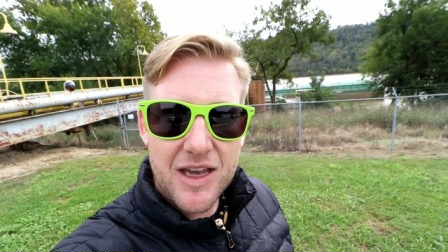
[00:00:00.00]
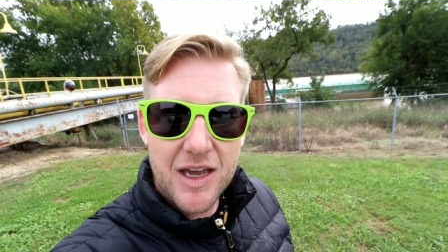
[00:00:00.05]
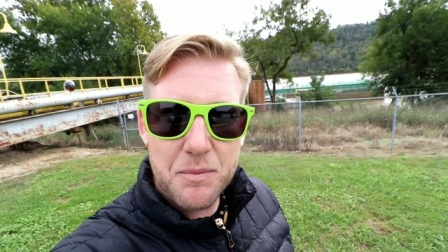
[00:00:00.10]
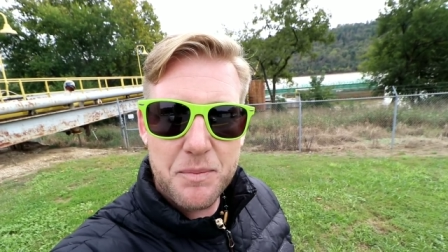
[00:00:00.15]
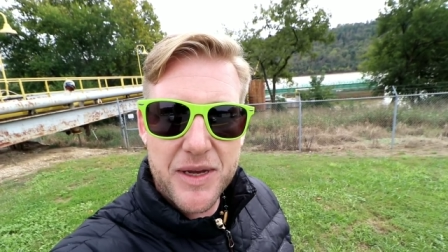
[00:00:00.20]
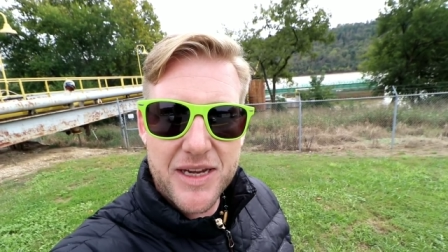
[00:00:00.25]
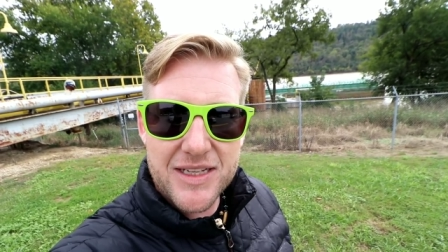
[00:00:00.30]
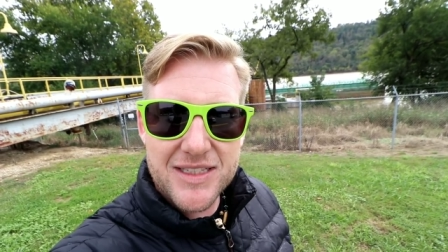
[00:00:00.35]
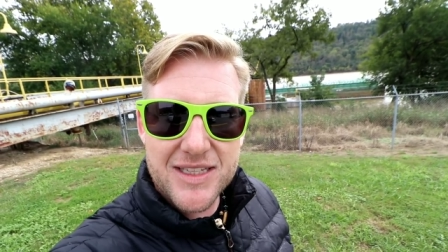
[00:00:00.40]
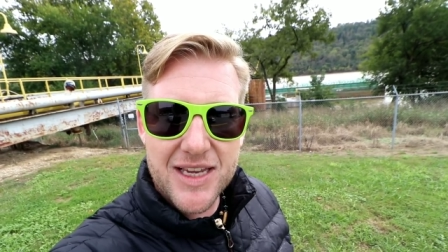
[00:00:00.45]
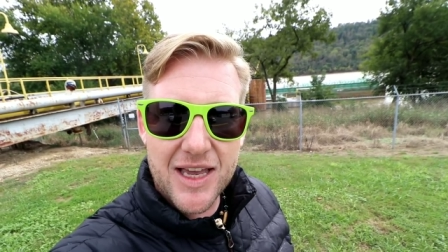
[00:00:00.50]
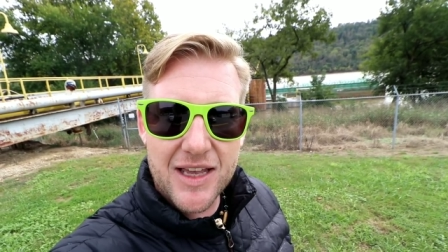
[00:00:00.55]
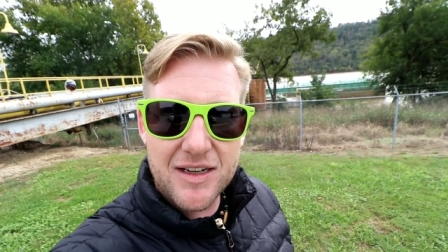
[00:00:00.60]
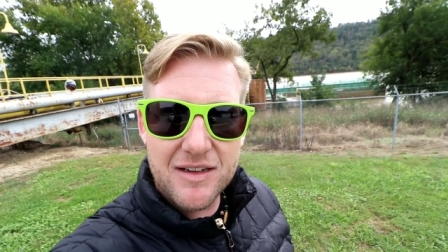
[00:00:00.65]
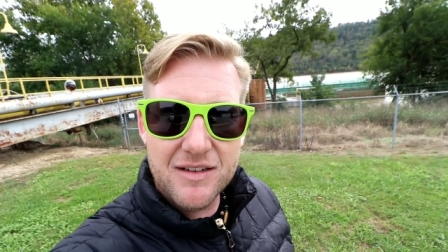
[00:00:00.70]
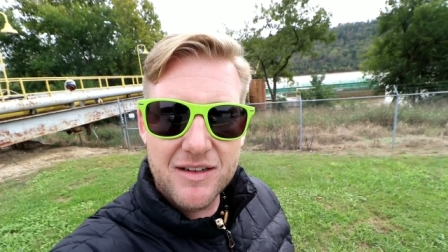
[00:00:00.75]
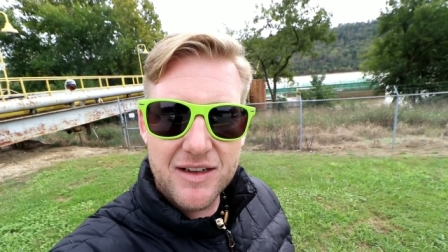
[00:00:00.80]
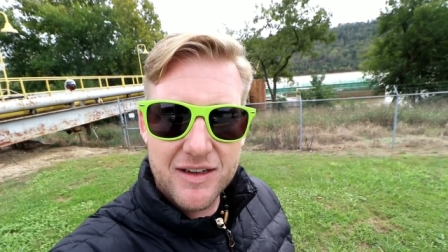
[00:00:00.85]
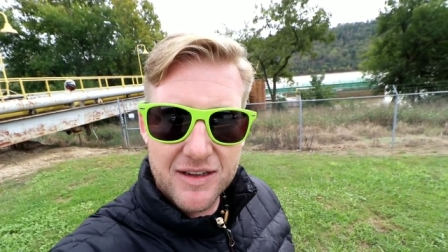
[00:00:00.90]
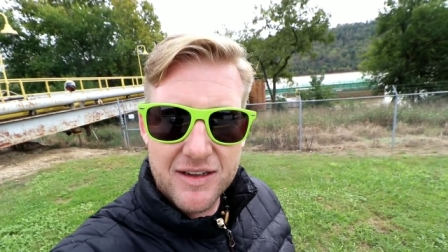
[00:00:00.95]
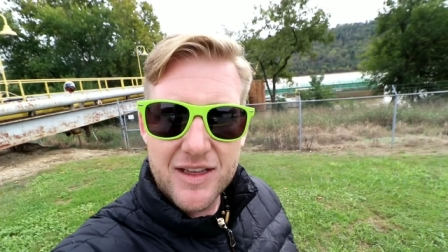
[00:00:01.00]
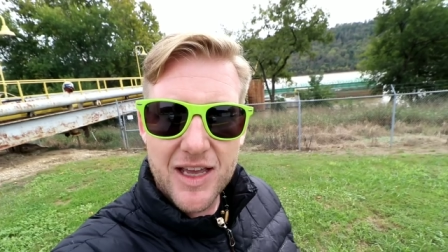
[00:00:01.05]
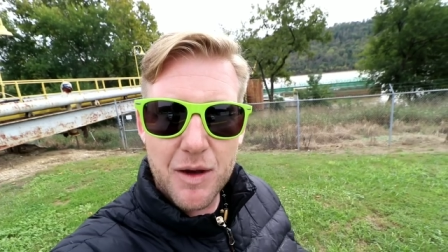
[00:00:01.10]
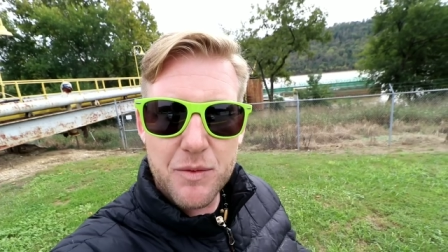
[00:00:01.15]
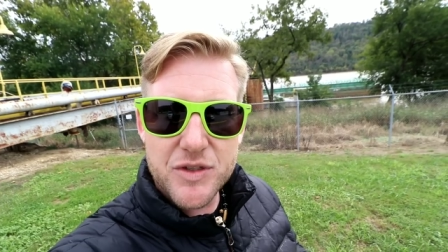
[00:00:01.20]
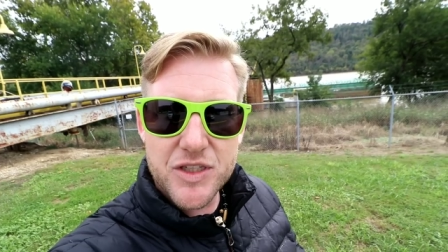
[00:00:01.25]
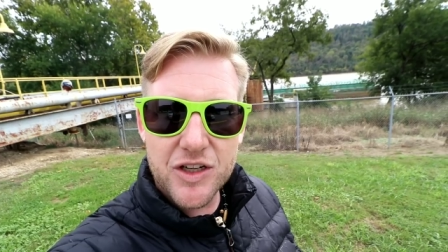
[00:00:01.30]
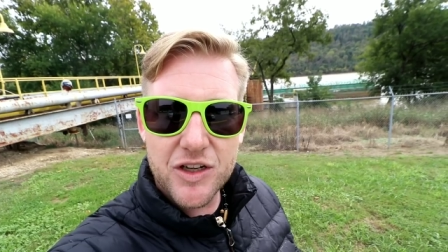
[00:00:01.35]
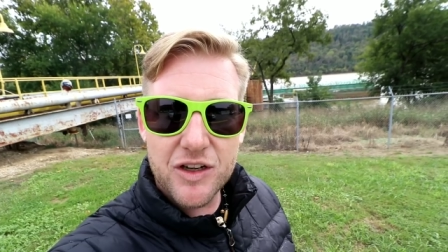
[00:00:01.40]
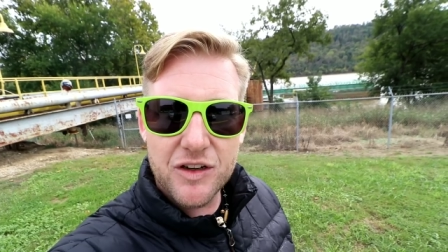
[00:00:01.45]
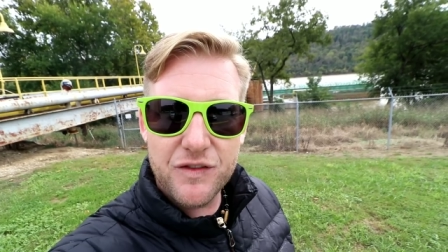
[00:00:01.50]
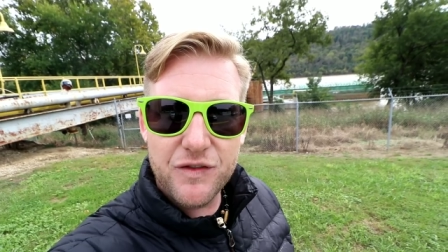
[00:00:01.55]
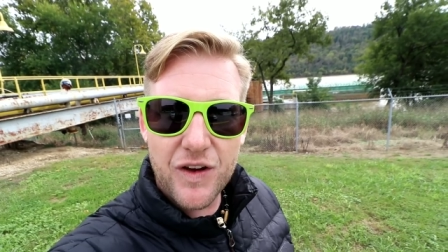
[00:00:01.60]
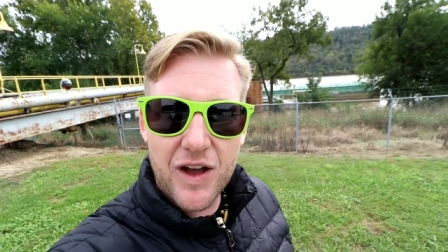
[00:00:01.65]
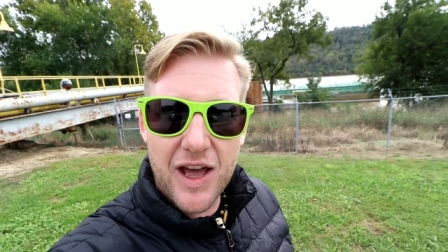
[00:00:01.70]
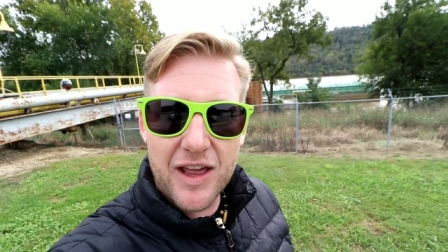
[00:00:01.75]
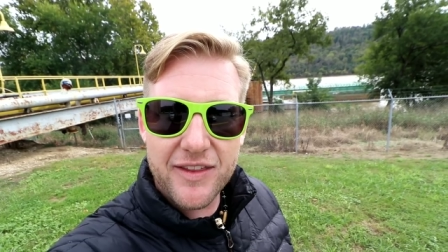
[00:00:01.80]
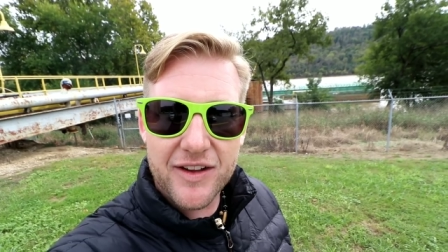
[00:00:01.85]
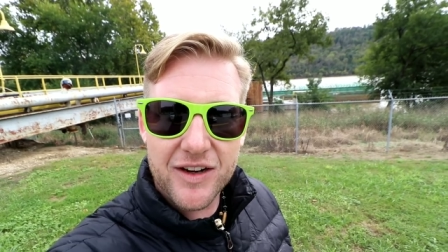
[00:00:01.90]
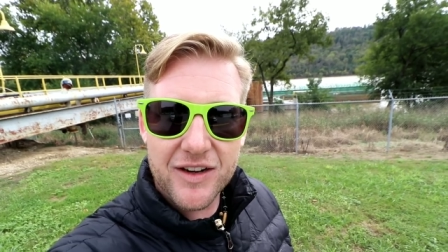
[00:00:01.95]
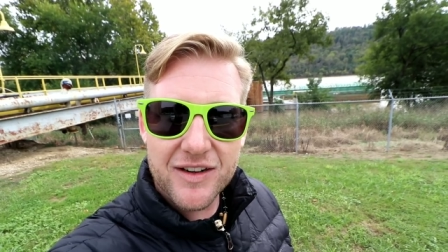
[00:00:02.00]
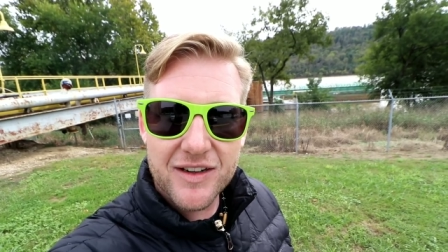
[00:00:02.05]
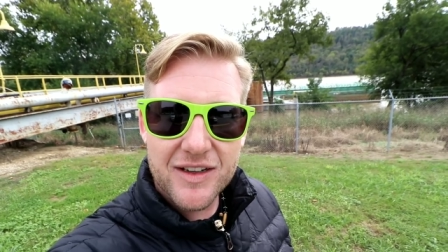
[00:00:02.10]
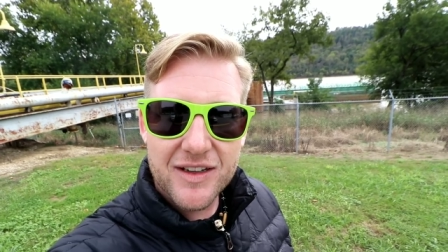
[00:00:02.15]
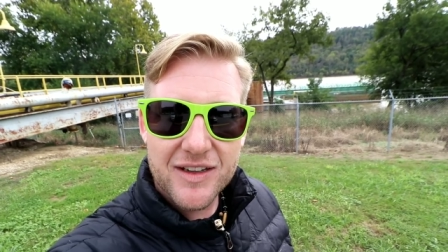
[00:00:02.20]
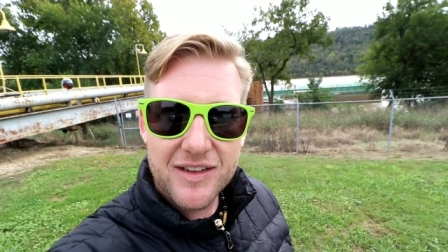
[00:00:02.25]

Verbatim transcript: And Pete said, that was a good father.